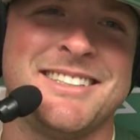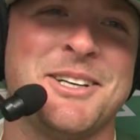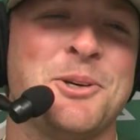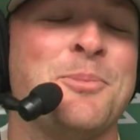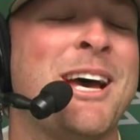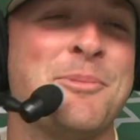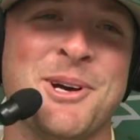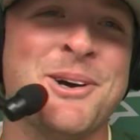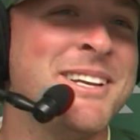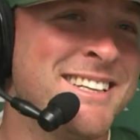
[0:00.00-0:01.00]
Yeah, Matt
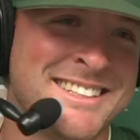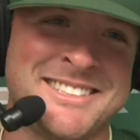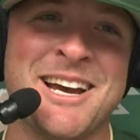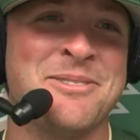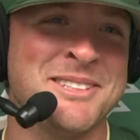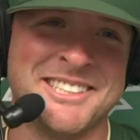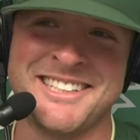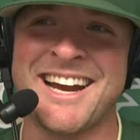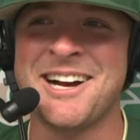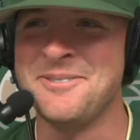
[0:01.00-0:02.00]
Mahoney. Definitely
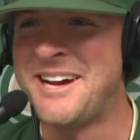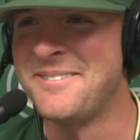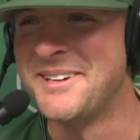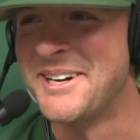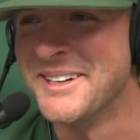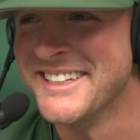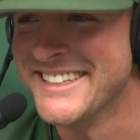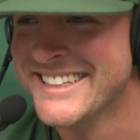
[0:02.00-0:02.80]
shout out Matt Mahoney.